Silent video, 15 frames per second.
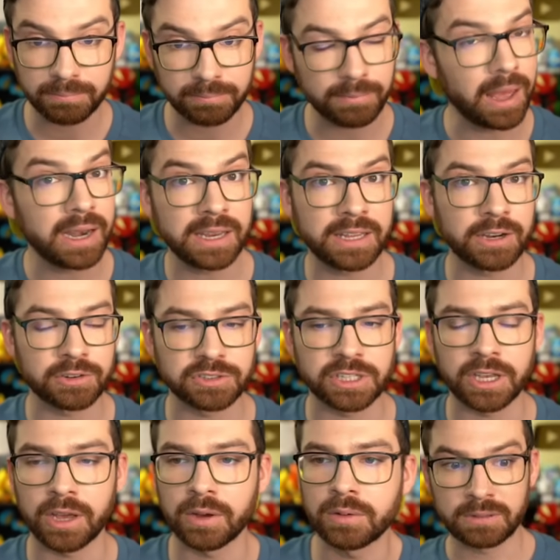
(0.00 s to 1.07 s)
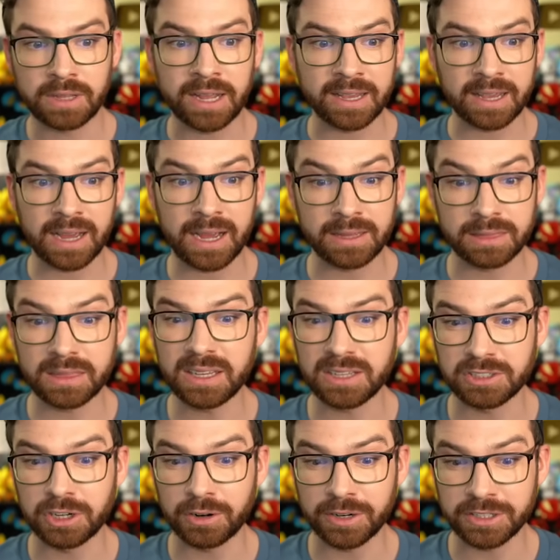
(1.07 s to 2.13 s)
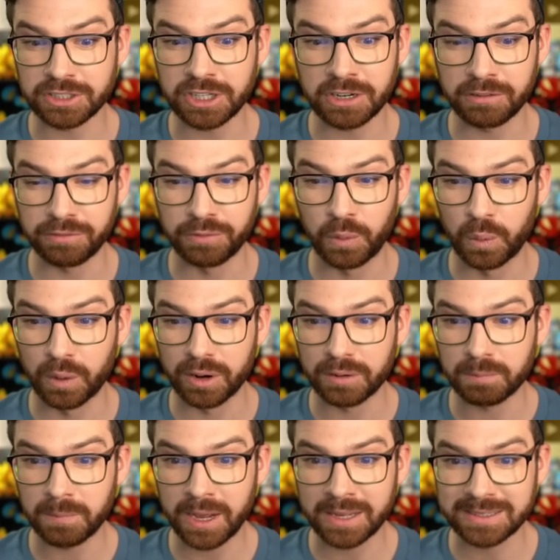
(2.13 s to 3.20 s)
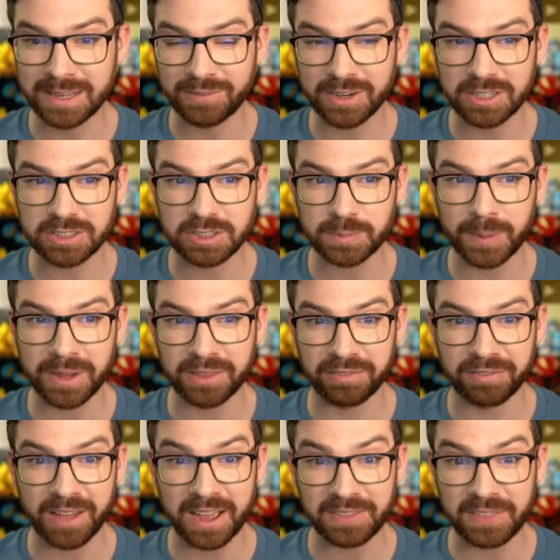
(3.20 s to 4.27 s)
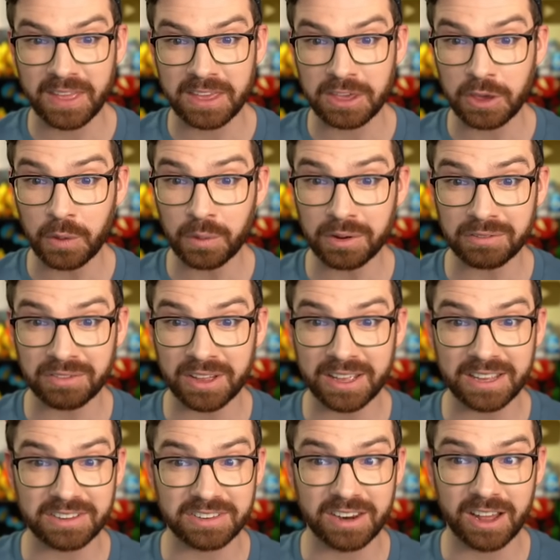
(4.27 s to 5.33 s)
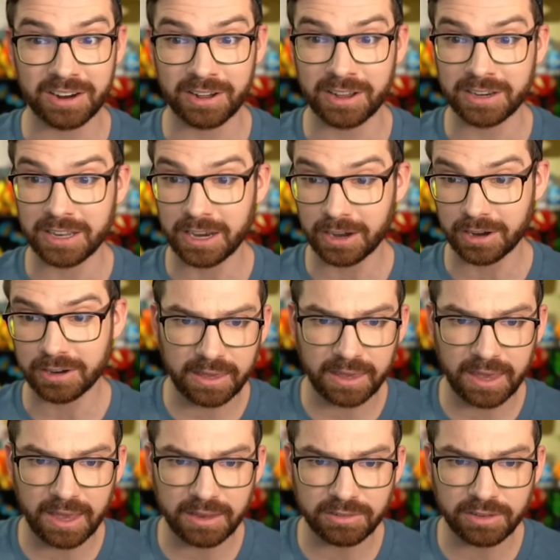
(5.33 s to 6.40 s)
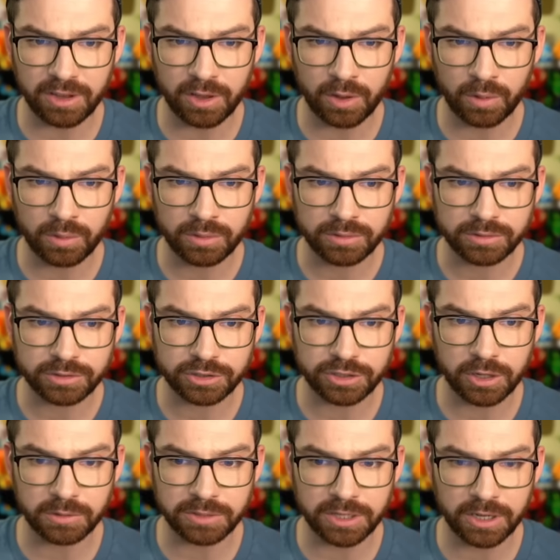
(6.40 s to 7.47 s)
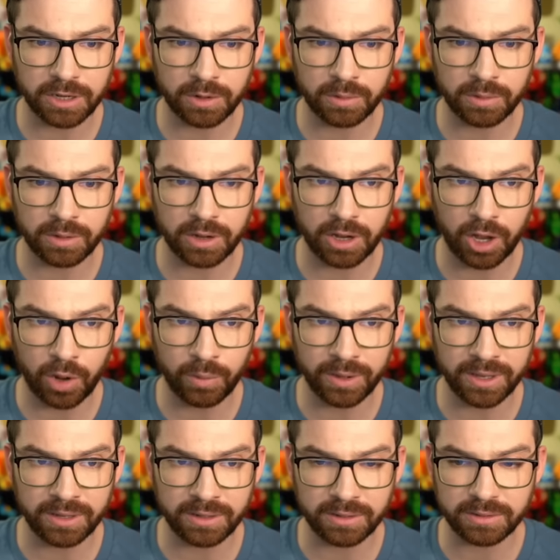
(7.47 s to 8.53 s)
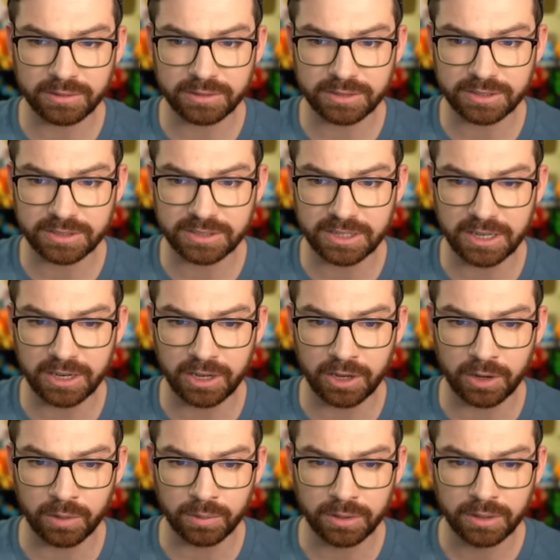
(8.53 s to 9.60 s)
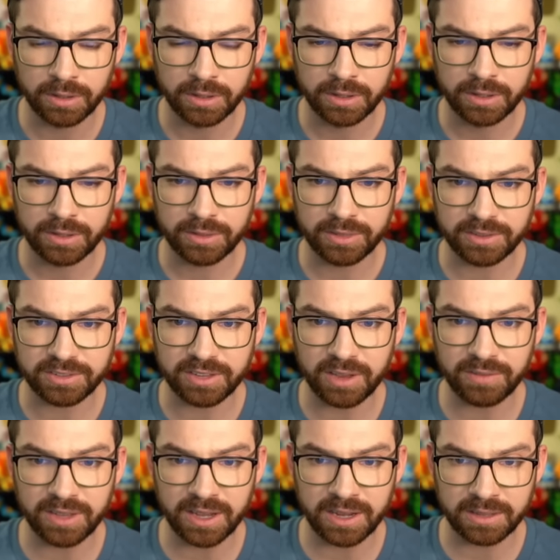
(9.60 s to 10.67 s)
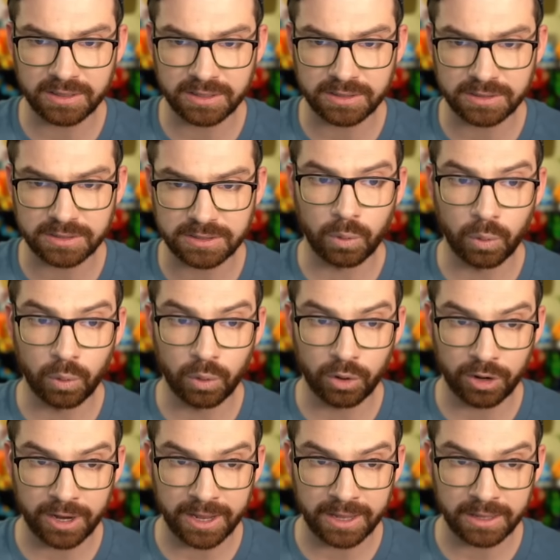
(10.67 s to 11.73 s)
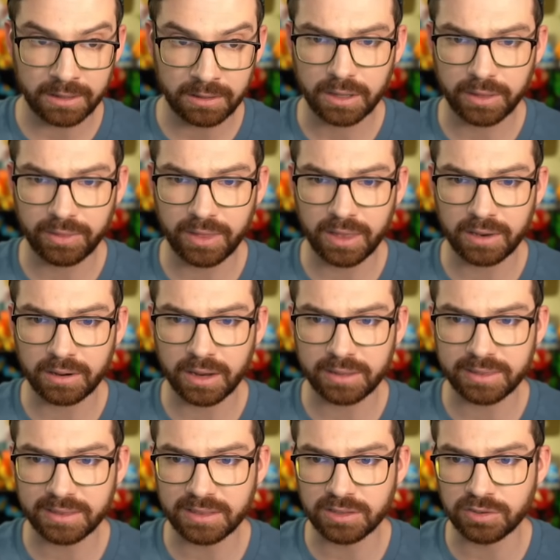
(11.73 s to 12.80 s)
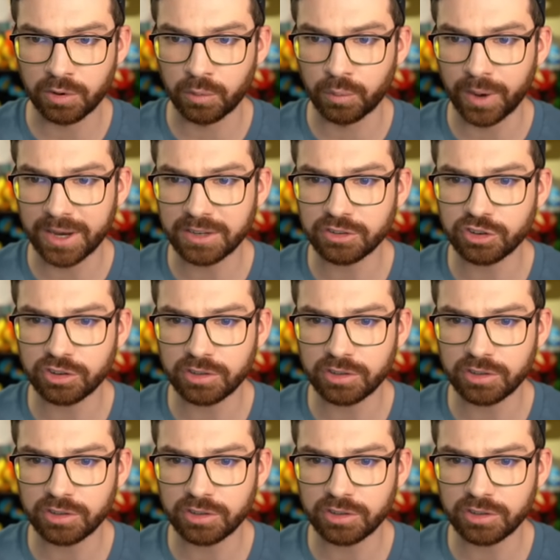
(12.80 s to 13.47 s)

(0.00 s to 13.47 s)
many years ago, like I think during Gen four, as evidenced by the fact that Unova is not on here. Kanto, Johto, Hoenn, Sinnoh, the Sevi Islands, Ouray, and then I think these are ranger